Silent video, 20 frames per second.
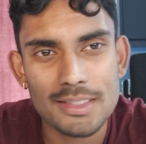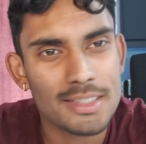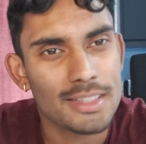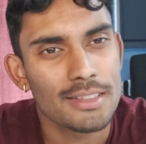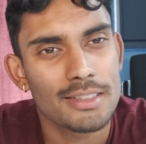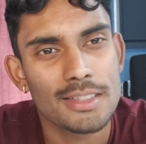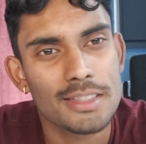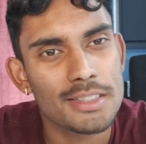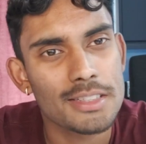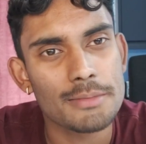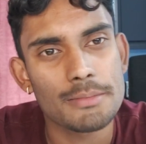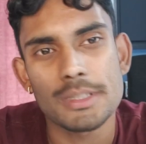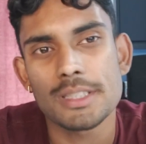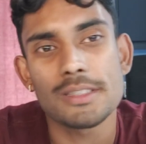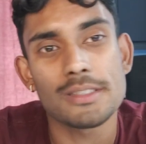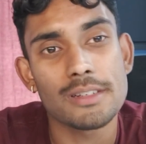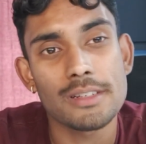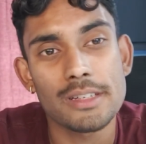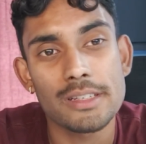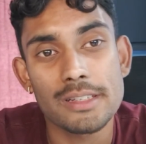still needs to be
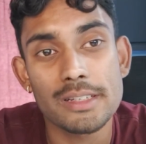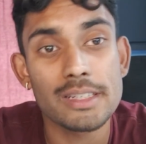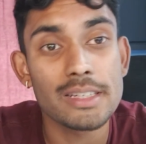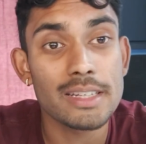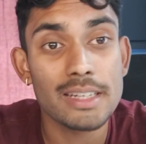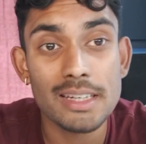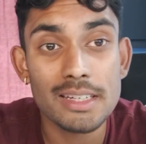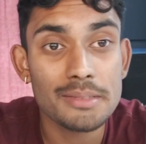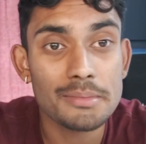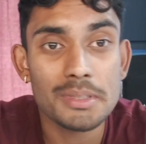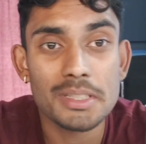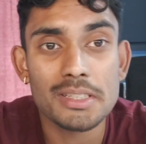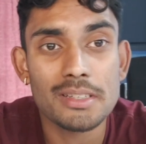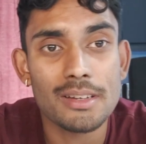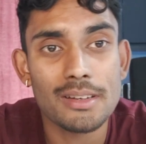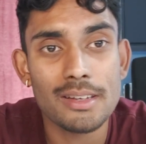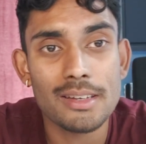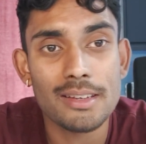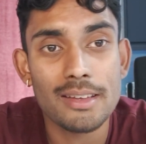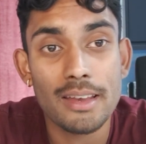studied. It has been
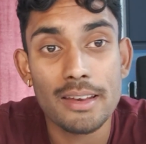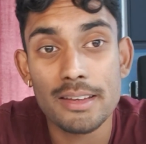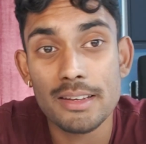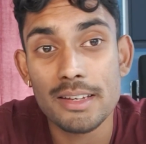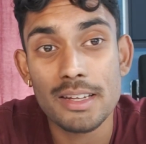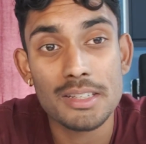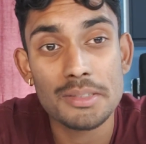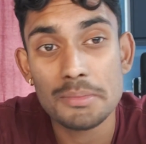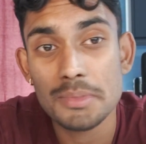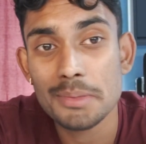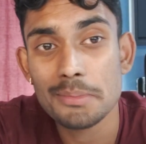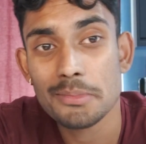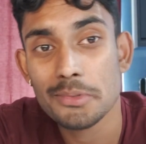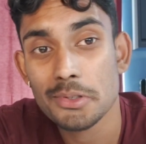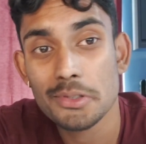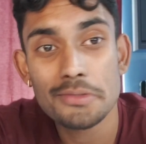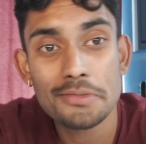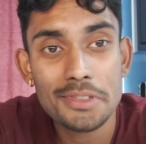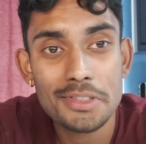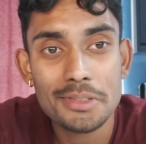studied and it has been
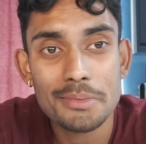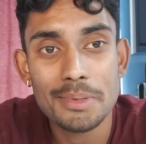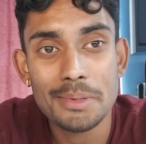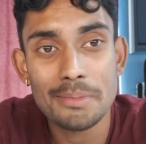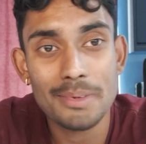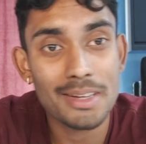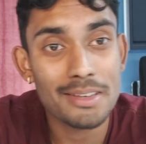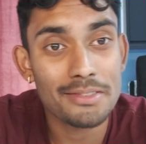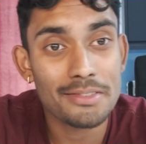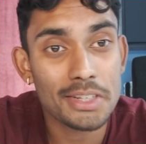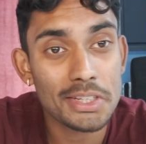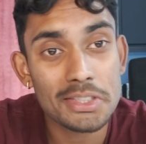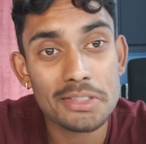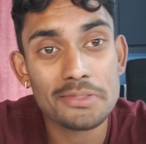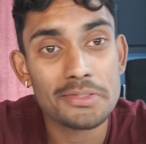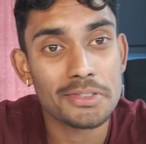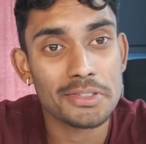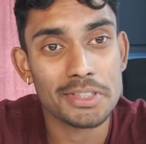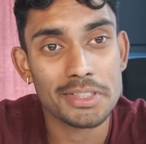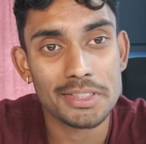proven to be beneficial
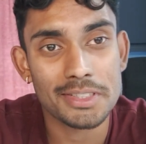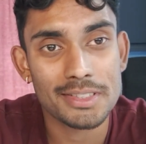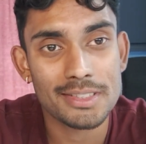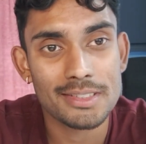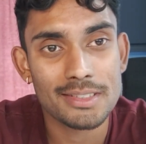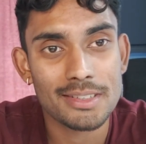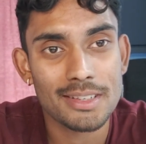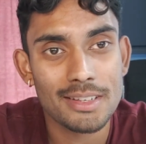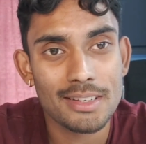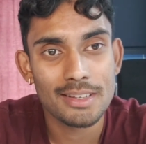for us.